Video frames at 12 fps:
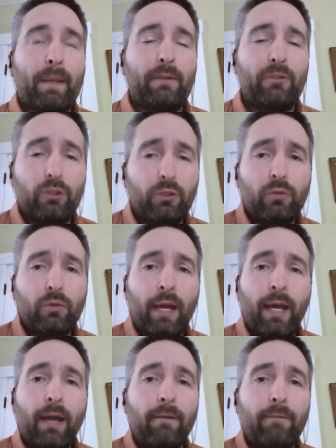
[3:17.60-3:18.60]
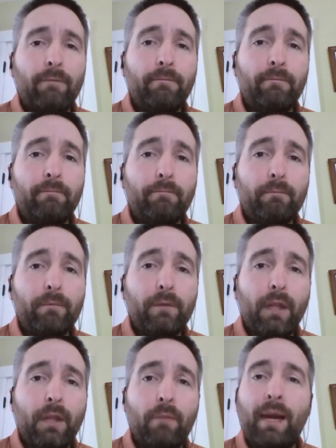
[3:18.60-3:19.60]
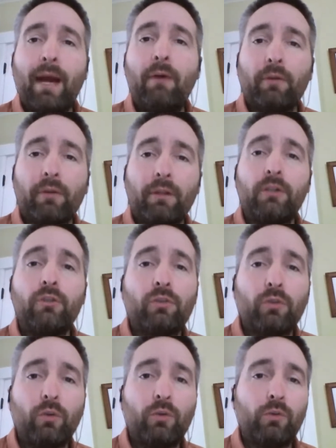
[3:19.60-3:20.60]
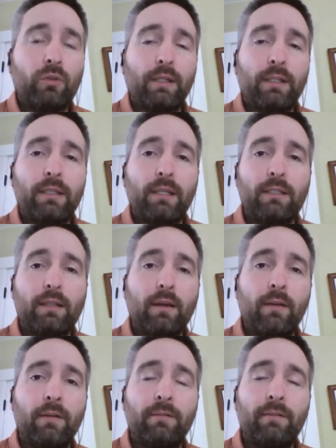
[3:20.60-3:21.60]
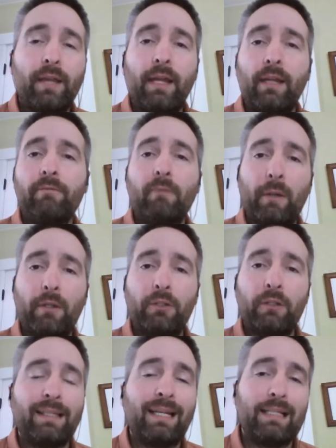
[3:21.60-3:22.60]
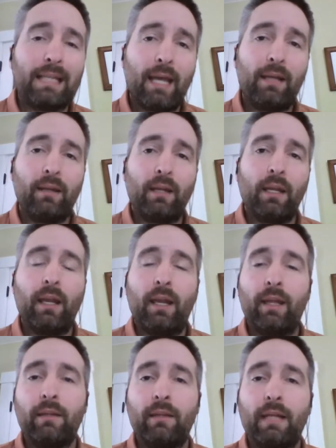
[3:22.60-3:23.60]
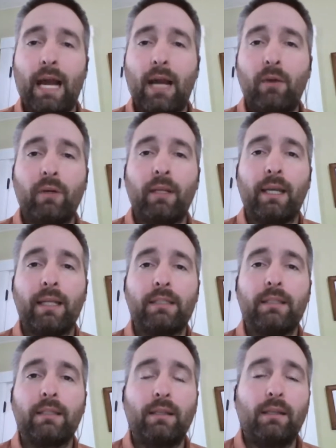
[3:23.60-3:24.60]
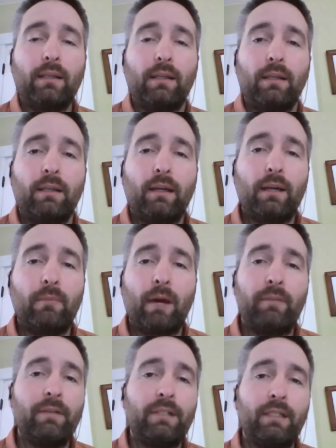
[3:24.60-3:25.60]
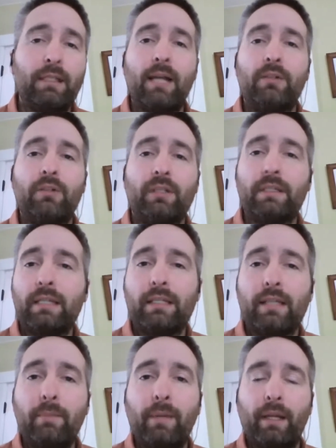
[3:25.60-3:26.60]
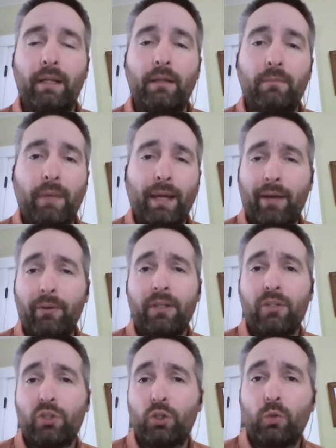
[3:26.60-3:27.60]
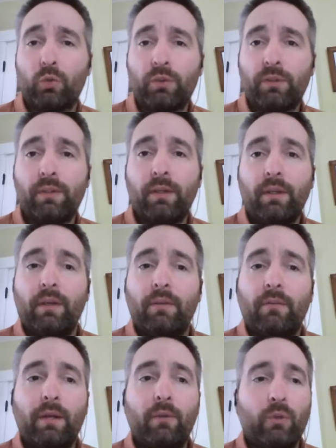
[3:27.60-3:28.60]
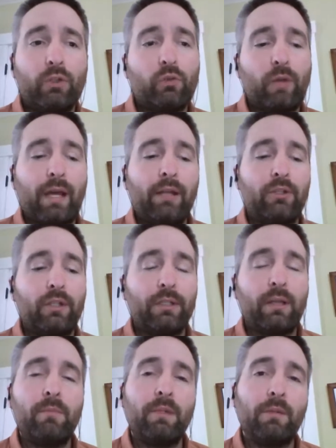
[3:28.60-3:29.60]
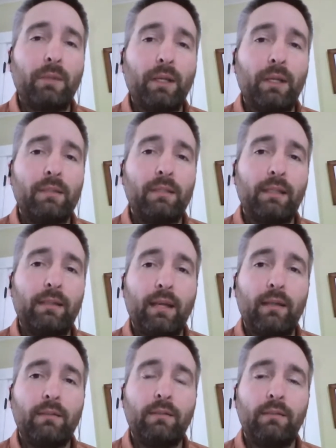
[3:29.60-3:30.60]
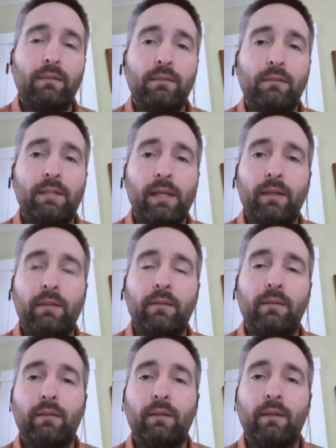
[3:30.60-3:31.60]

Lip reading: do you have the power, the control, in a sense, of that information, that data, and how it gets obviously not just disseminated, but how it gets used, right? What strategies come into play to get done